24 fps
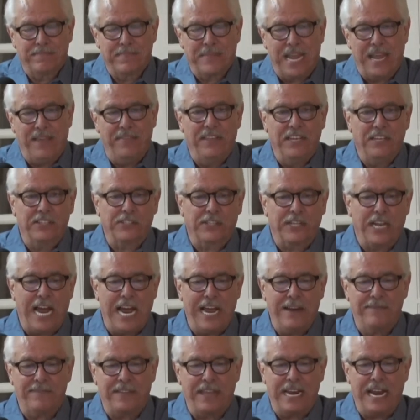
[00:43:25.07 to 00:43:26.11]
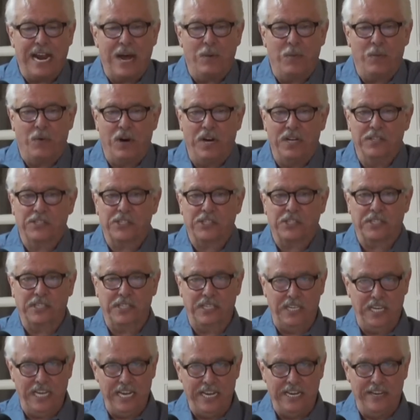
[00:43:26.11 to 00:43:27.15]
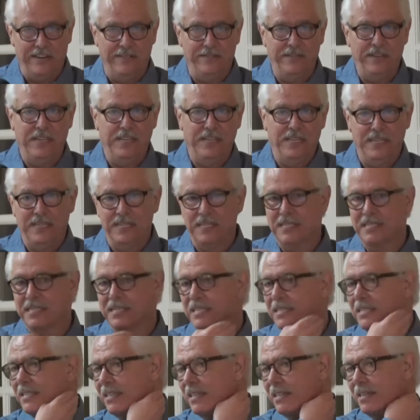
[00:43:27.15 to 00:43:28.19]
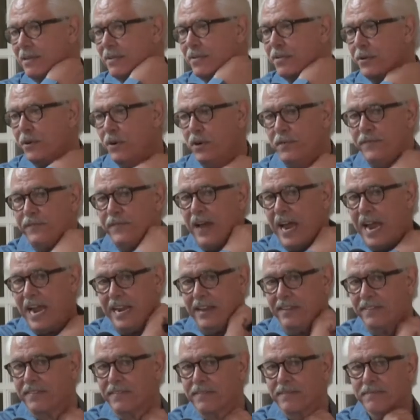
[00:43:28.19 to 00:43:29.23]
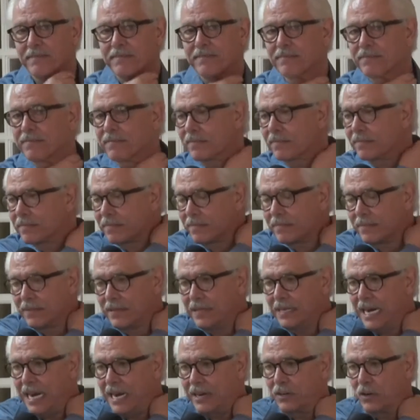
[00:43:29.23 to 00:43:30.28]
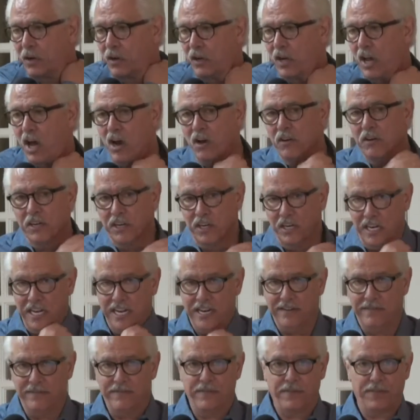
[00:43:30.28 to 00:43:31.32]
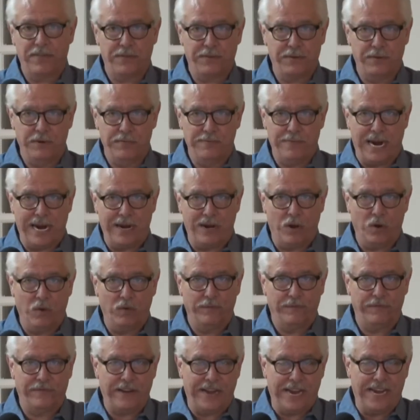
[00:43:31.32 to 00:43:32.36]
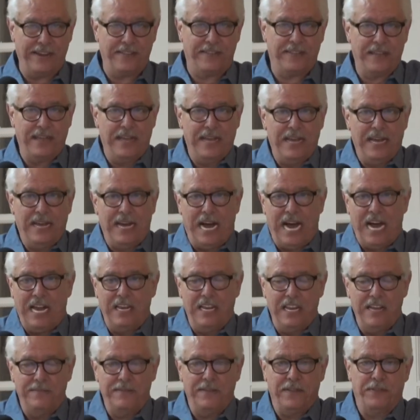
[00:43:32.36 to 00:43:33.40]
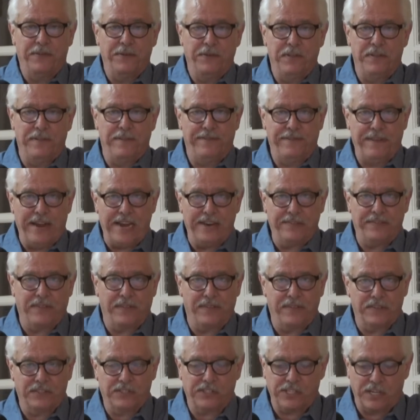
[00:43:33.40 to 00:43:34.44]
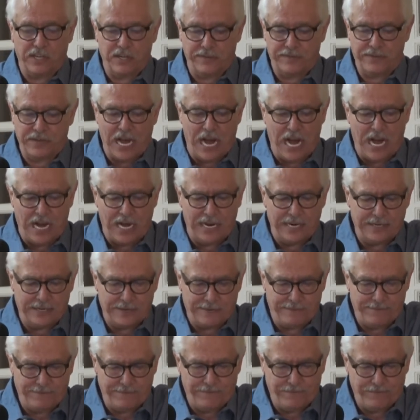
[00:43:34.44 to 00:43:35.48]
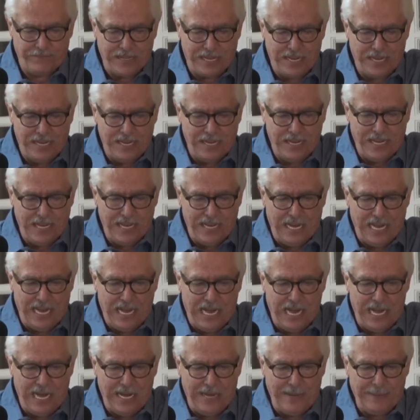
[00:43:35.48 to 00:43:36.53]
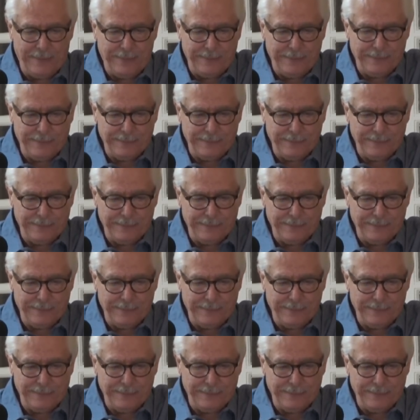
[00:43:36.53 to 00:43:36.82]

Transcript: And this life that I once lived through faith, I no longer live through my own faith. I live it through the faith of the Son of God. Uh,